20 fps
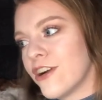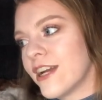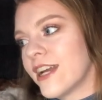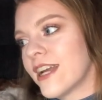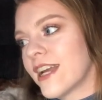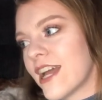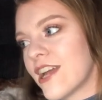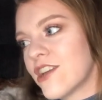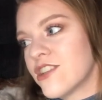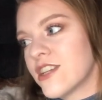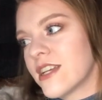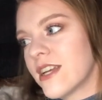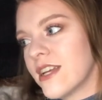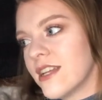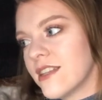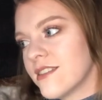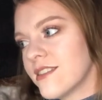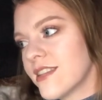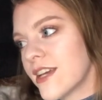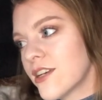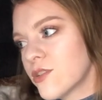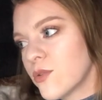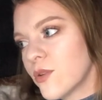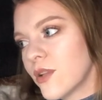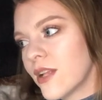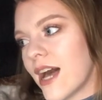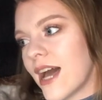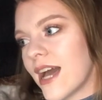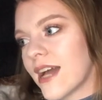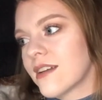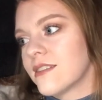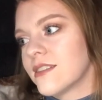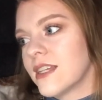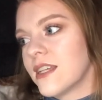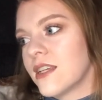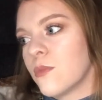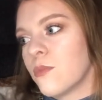engaging in sexual acts in a